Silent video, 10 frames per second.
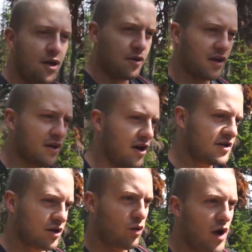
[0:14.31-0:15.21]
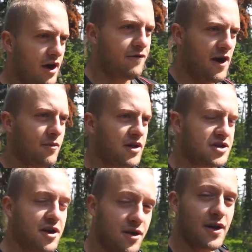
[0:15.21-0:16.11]
We're going to go to a waterfall. I'm going to
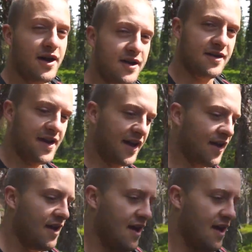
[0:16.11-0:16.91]
show you how you can take